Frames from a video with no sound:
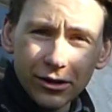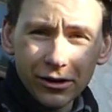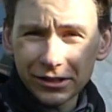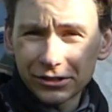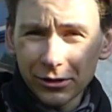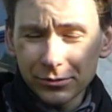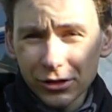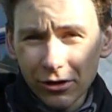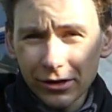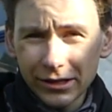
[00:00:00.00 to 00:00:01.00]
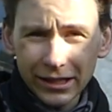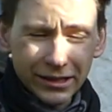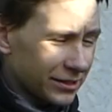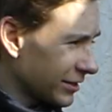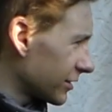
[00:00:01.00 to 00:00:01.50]
Alright, so I'm sorry that
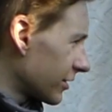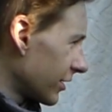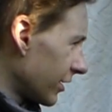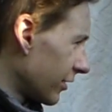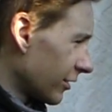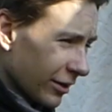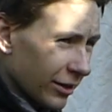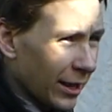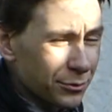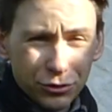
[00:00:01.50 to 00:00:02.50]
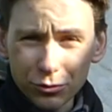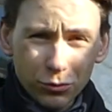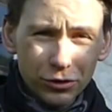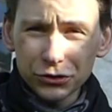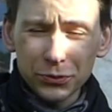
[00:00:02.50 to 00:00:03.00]
this is the absolute
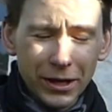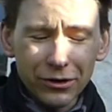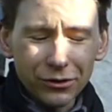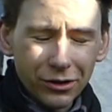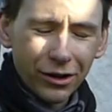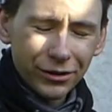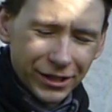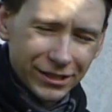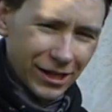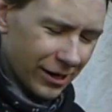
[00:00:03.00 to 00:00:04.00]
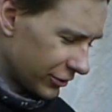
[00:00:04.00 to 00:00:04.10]
worst metal on the entire